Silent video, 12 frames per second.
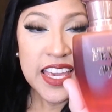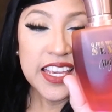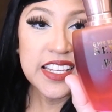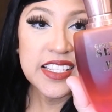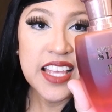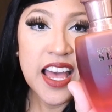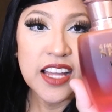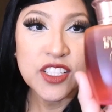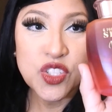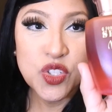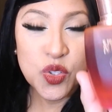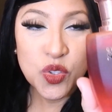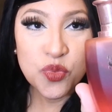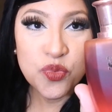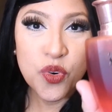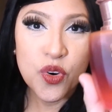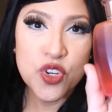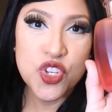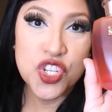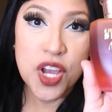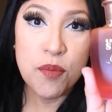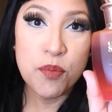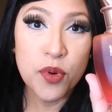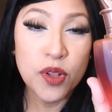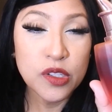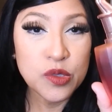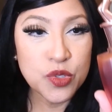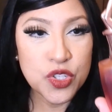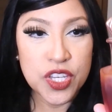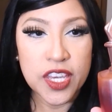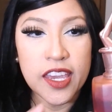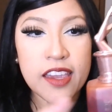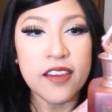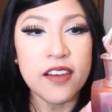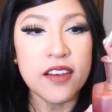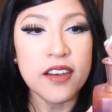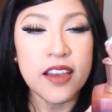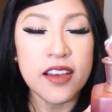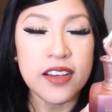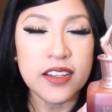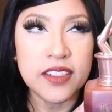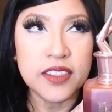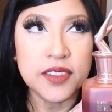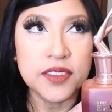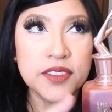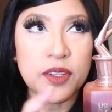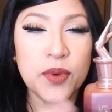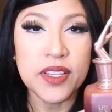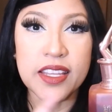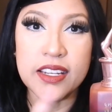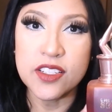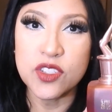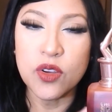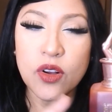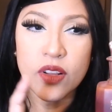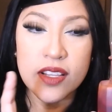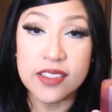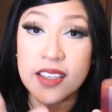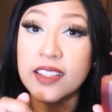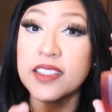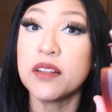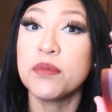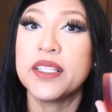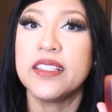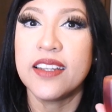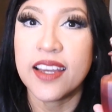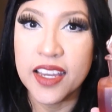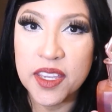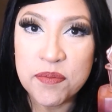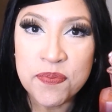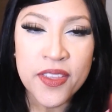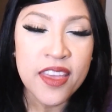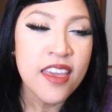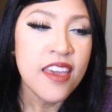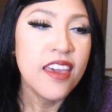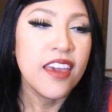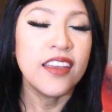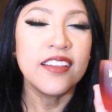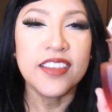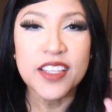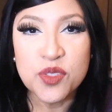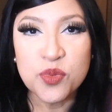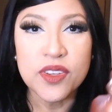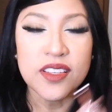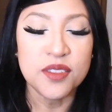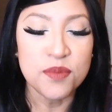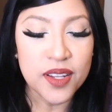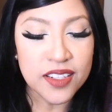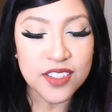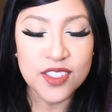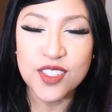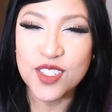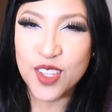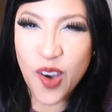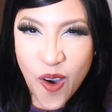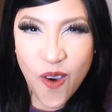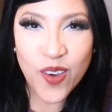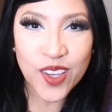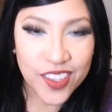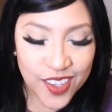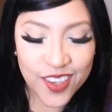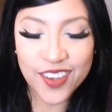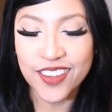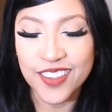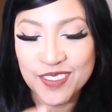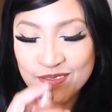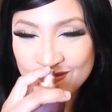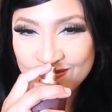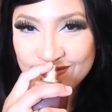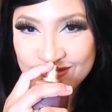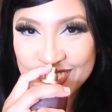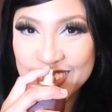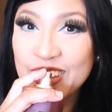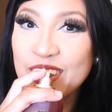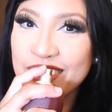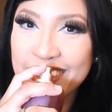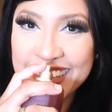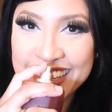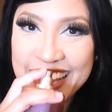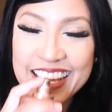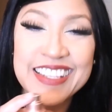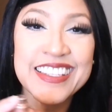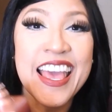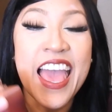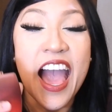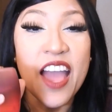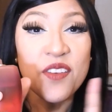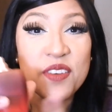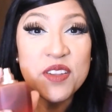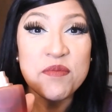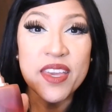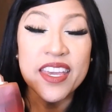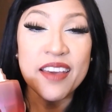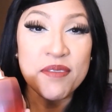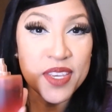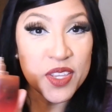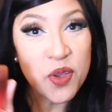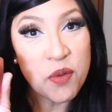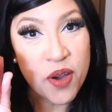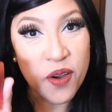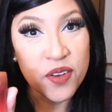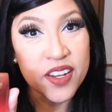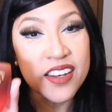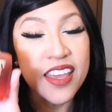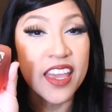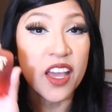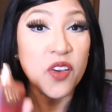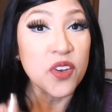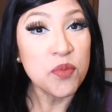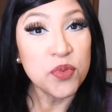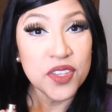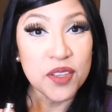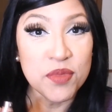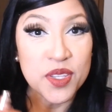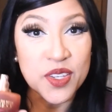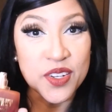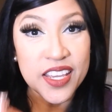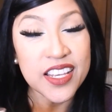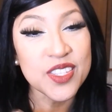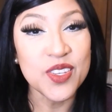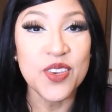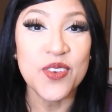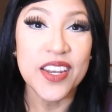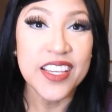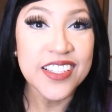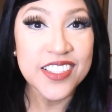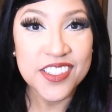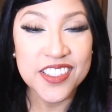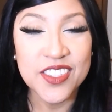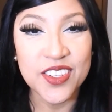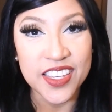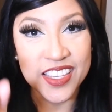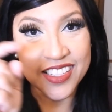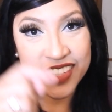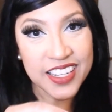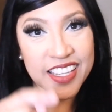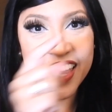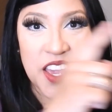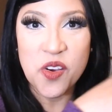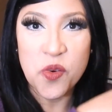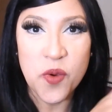is a dupe for Jean Paul Gaultier, the one that is called Scandal by Night, and this one smells so good. So really nice. I already make a video about it, and I'm gonna put the video next, so if you are interested, you can just click and go